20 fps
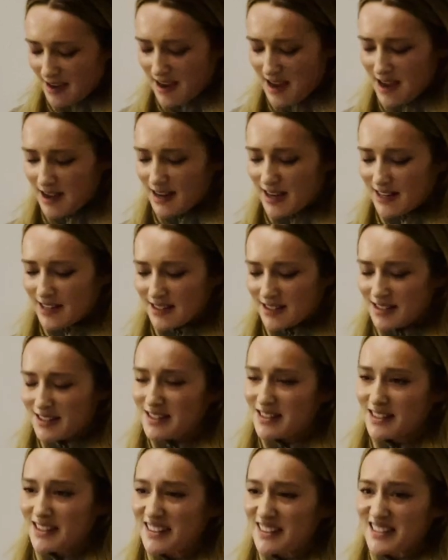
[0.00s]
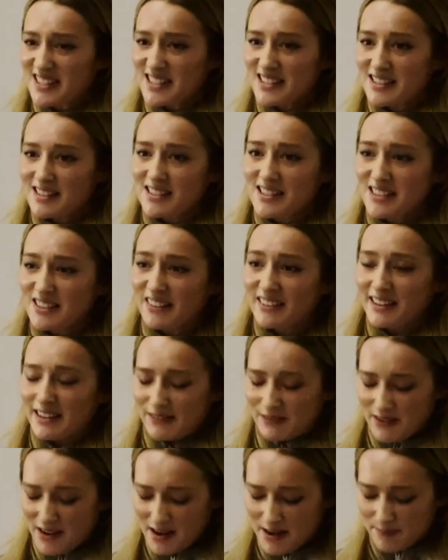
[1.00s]
and it's stunning,
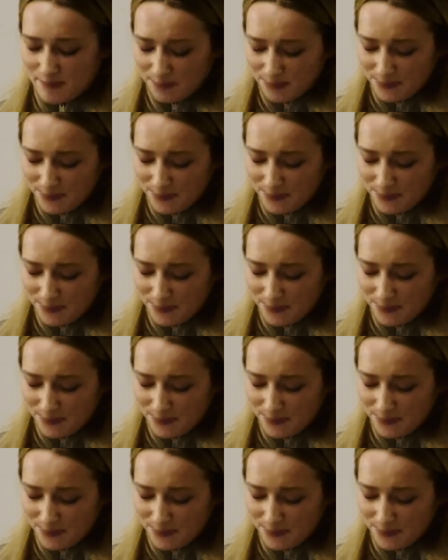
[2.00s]
right?